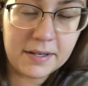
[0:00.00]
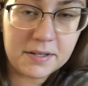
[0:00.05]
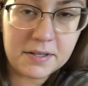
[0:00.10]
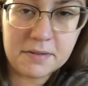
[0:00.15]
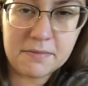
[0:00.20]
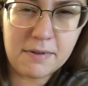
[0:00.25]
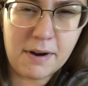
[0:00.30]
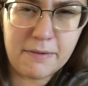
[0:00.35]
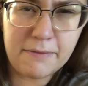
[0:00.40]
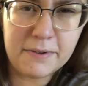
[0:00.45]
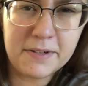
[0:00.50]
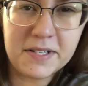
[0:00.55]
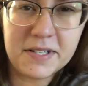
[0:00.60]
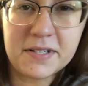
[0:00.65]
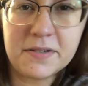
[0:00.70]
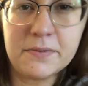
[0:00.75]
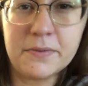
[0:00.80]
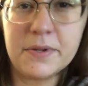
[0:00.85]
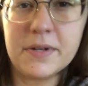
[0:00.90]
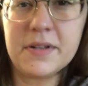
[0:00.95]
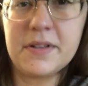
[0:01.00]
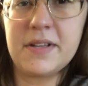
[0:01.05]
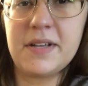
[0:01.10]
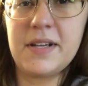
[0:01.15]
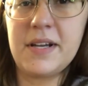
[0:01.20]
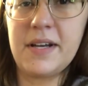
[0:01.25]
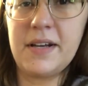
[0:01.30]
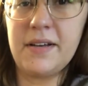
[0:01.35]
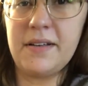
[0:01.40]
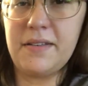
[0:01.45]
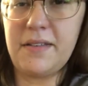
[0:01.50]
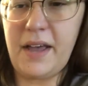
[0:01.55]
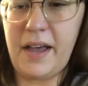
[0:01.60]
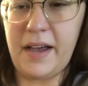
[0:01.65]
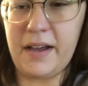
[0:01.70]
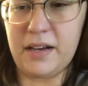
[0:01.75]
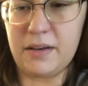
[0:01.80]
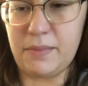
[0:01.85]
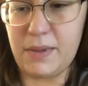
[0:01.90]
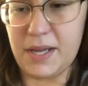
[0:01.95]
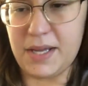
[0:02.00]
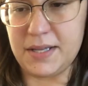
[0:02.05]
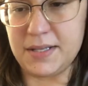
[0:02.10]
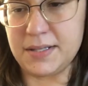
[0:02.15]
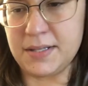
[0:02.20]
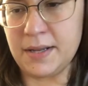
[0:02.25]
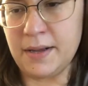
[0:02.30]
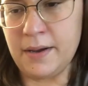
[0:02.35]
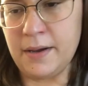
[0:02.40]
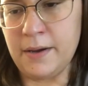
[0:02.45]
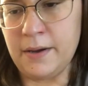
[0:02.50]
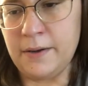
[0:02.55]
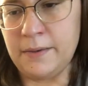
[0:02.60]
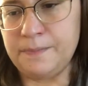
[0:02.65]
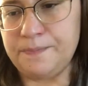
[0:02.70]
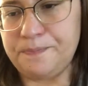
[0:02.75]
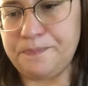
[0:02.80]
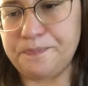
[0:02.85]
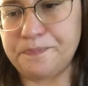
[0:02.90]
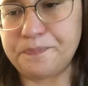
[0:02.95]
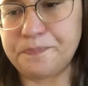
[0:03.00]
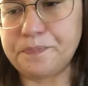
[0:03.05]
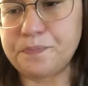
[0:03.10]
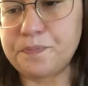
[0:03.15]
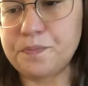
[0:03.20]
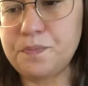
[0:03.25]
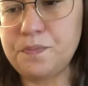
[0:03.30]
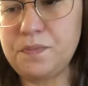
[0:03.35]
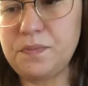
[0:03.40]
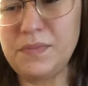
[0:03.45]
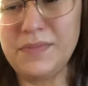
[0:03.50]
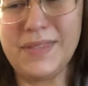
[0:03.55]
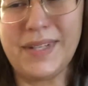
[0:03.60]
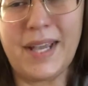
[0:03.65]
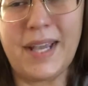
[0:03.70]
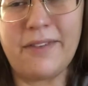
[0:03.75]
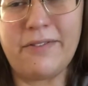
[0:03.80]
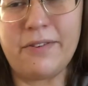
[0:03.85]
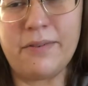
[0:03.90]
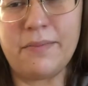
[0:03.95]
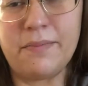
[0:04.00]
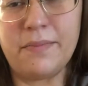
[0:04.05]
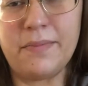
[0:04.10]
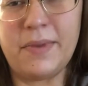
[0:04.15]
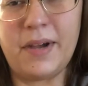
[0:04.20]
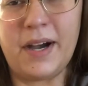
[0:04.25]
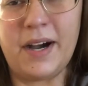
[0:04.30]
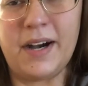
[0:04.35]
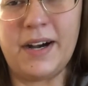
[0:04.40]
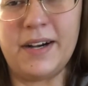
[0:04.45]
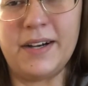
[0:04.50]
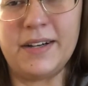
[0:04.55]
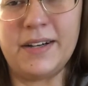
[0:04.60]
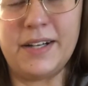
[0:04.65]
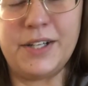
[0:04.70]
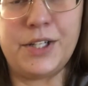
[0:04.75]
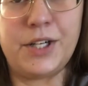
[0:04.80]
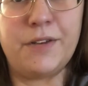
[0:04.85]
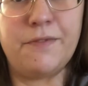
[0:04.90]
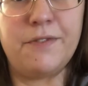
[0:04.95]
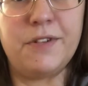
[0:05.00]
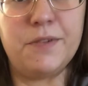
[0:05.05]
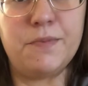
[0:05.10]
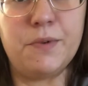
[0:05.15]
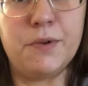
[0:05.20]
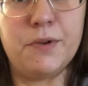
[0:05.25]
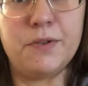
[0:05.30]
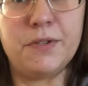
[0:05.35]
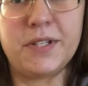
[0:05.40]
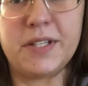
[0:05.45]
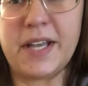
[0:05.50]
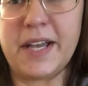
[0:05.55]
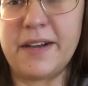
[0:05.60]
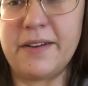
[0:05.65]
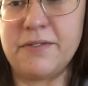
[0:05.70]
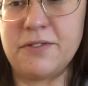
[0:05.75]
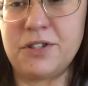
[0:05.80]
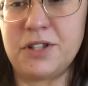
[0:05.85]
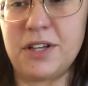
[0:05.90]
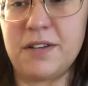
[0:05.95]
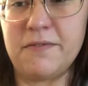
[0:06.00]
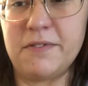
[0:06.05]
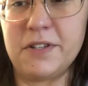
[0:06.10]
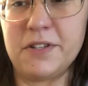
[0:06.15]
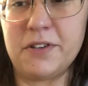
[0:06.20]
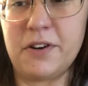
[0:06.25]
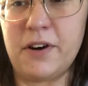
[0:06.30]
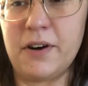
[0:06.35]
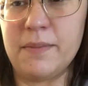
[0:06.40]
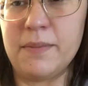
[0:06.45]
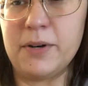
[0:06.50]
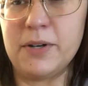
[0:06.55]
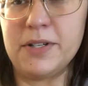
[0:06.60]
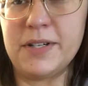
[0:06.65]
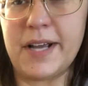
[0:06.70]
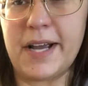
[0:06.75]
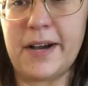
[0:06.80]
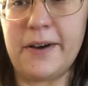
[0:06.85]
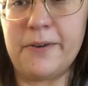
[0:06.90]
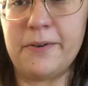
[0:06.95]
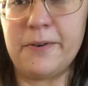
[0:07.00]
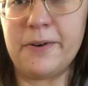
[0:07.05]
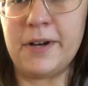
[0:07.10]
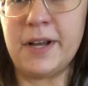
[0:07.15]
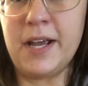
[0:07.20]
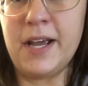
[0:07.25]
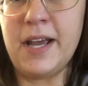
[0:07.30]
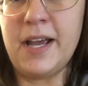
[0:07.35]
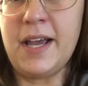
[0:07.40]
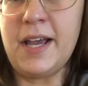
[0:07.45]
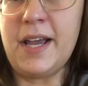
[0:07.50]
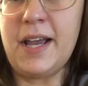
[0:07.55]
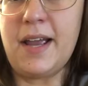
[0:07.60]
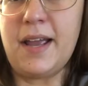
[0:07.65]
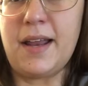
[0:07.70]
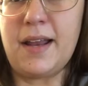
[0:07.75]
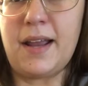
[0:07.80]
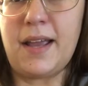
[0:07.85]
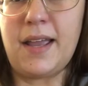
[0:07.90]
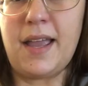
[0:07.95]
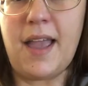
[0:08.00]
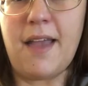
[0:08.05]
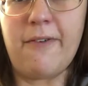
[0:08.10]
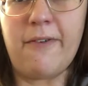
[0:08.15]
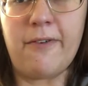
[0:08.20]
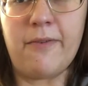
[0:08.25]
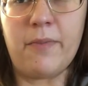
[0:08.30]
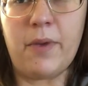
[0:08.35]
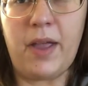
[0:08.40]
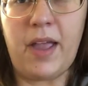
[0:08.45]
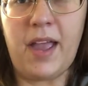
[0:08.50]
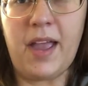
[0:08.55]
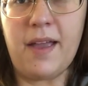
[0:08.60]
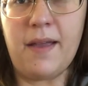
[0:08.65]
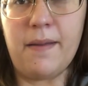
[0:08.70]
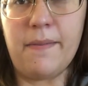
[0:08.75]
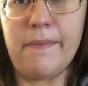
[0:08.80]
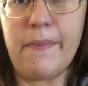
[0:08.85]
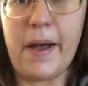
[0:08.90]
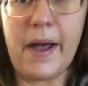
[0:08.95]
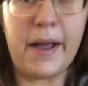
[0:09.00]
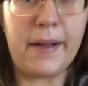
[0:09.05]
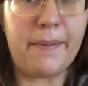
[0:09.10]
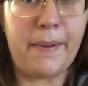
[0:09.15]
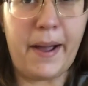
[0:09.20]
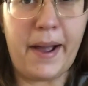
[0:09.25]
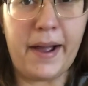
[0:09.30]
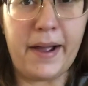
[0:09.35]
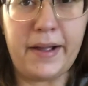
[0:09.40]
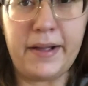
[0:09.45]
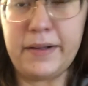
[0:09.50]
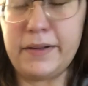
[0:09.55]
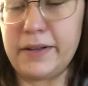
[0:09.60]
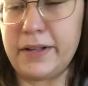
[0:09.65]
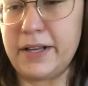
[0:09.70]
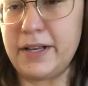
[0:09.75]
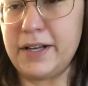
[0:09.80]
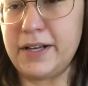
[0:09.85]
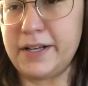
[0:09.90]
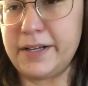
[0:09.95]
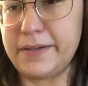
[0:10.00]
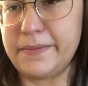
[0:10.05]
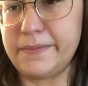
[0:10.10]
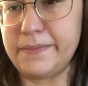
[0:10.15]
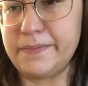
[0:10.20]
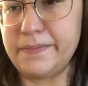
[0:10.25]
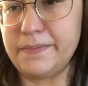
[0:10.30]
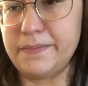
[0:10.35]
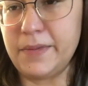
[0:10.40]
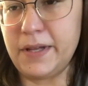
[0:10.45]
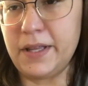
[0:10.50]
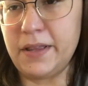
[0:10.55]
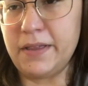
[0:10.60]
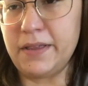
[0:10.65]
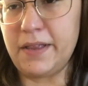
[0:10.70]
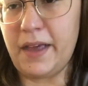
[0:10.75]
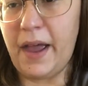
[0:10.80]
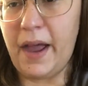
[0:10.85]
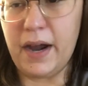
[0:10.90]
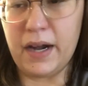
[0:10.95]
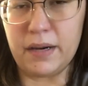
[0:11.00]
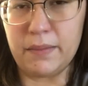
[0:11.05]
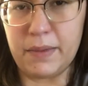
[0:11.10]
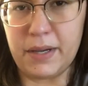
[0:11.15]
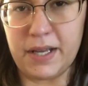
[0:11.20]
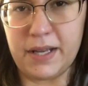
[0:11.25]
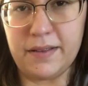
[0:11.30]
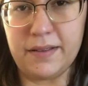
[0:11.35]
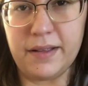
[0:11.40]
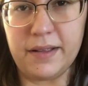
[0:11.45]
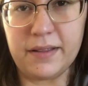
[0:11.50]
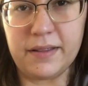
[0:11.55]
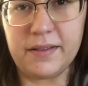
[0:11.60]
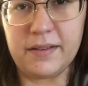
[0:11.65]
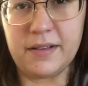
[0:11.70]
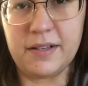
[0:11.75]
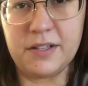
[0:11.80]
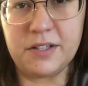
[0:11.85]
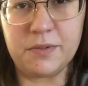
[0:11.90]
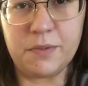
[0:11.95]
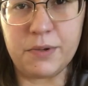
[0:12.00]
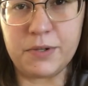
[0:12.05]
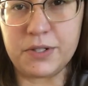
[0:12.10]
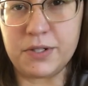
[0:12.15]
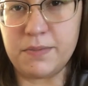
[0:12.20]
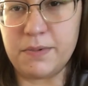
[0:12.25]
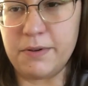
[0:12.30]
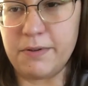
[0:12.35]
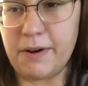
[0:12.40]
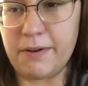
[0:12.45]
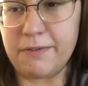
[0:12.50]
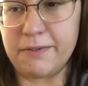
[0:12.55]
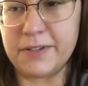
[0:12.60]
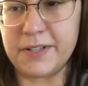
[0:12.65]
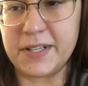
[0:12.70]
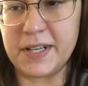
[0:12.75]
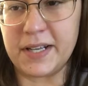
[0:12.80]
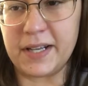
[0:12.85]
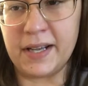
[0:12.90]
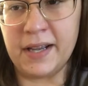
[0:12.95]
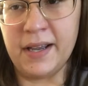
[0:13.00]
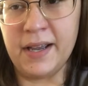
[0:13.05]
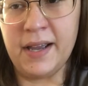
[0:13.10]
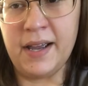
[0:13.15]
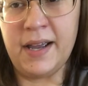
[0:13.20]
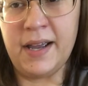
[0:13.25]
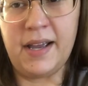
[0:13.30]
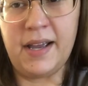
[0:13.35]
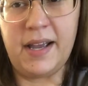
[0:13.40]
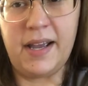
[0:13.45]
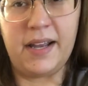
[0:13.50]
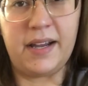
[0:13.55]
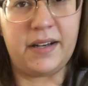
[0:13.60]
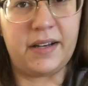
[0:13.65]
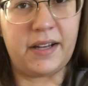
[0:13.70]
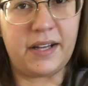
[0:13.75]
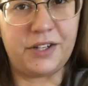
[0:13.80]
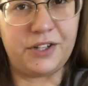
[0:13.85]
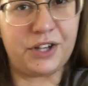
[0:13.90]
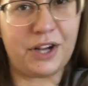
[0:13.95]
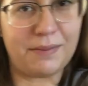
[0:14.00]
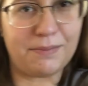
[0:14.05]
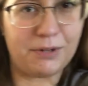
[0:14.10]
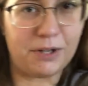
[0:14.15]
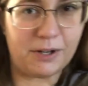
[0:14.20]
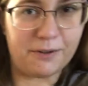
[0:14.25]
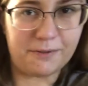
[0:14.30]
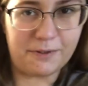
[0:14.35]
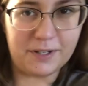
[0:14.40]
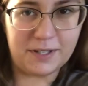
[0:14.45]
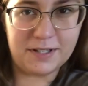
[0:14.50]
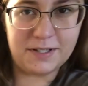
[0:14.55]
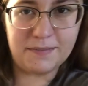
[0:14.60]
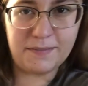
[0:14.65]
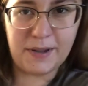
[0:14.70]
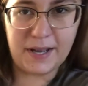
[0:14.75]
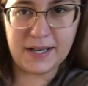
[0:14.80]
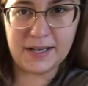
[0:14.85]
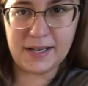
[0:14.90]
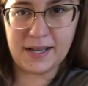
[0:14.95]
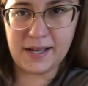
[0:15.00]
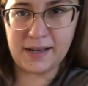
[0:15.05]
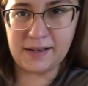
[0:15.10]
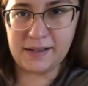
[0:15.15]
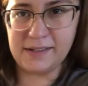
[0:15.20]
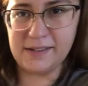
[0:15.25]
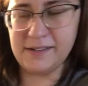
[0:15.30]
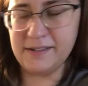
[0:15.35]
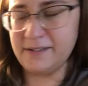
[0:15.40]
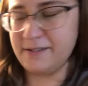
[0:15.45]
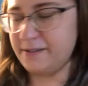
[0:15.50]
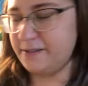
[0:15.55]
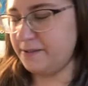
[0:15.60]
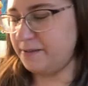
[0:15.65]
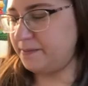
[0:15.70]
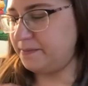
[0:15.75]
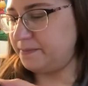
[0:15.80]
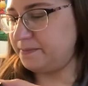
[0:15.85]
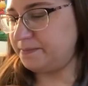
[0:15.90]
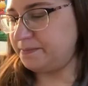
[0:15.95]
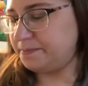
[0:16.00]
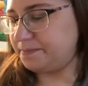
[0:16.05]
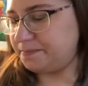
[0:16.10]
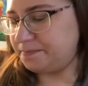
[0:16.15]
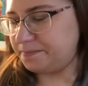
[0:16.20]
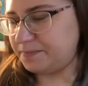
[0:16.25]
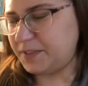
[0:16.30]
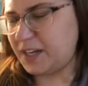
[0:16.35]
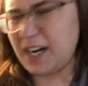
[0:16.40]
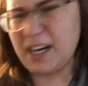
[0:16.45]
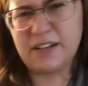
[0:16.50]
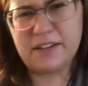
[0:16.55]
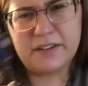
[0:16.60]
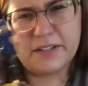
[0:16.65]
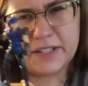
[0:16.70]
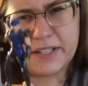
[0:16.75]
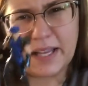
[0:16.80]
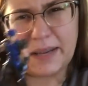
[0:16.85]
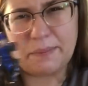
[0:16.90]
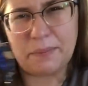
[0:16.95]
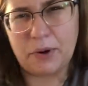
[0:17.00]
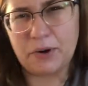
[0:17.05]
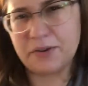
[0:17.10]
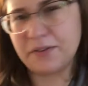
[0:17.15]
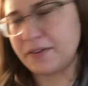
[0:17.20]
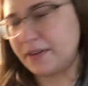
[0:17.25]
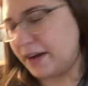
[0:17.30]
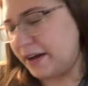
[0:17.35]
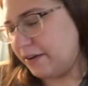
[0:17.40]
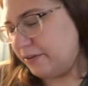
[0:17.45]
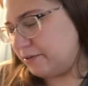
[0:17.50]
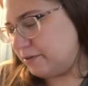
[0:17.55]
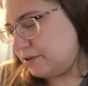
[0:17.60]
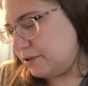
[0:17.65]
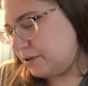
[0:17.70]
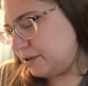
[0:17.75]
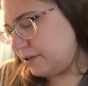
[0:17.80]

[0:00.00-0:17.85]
It's a reference to one of the animes. Gave him, I shaved his boots down, shaved his armor down, and I gave him a backpack like in the anime that he's supposed to be referencing. And I chopped off his bandana. Kind of looks like Marth now.